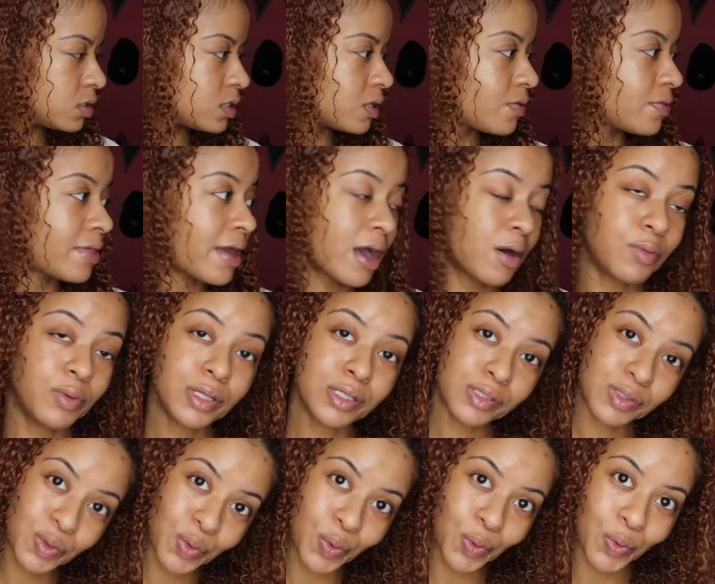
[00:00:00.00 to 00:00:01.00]
So that was
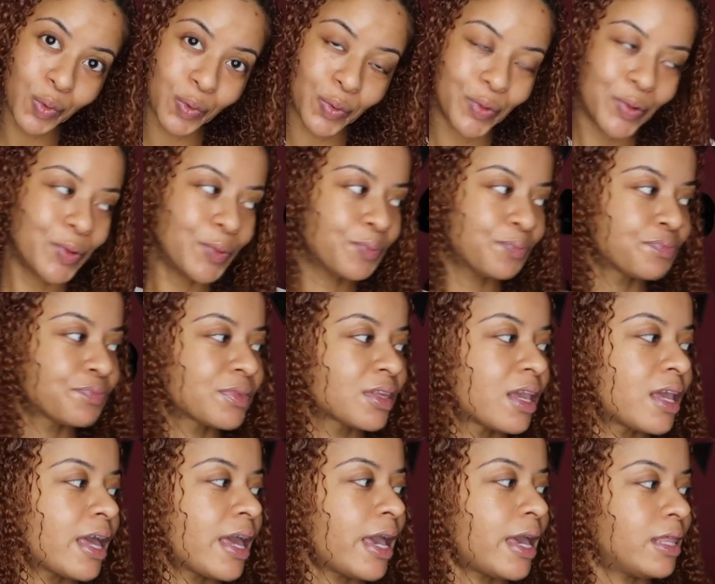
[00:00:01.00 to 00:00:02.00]
cool.
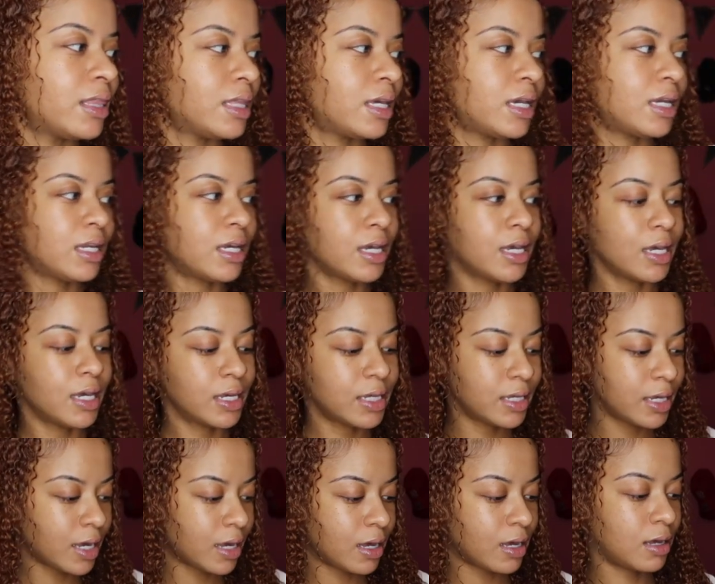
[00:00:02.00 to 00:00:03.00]
And then,
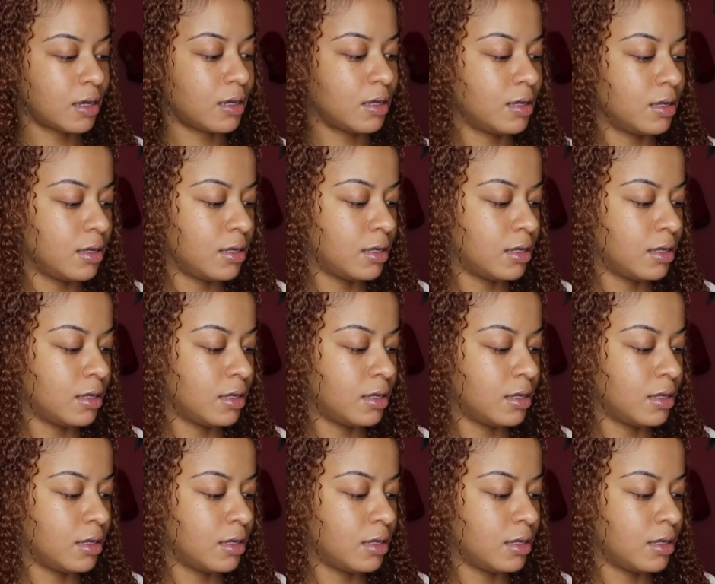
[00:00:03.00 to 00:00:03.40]
yeah,